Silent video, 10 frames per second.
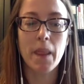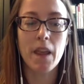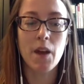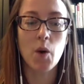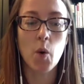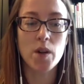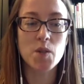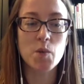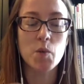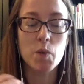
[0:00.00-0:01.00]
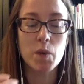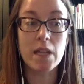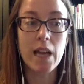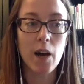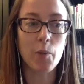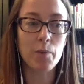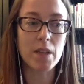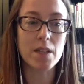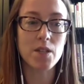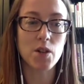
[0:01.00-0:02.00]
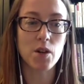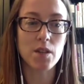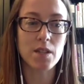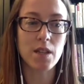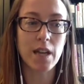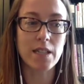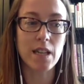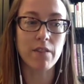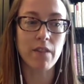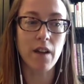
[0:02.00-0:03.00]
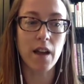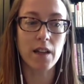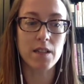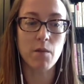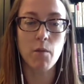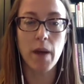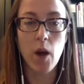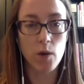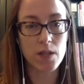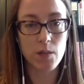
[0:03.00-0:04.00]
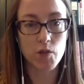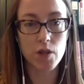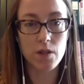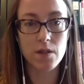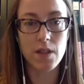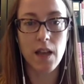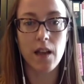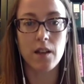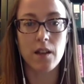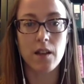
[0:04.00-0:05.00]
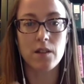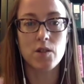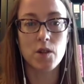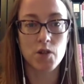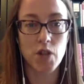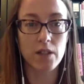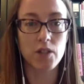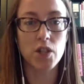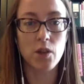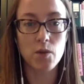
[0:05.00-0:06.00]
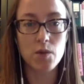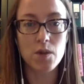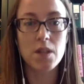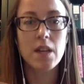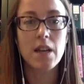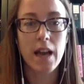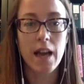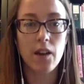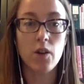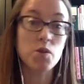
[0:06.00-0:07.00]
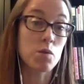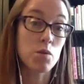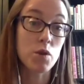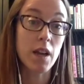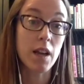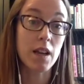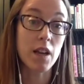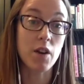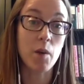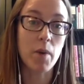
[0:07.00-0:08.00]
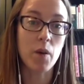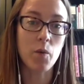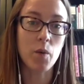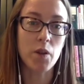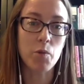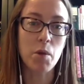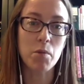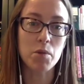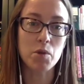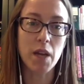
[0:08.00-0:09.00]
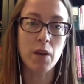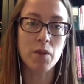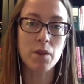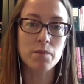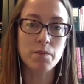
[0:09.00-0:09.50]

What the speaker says: course, would really help me start identifying some of my own assumptions and challenging those, and also learning and hearing about what other people are doing out there.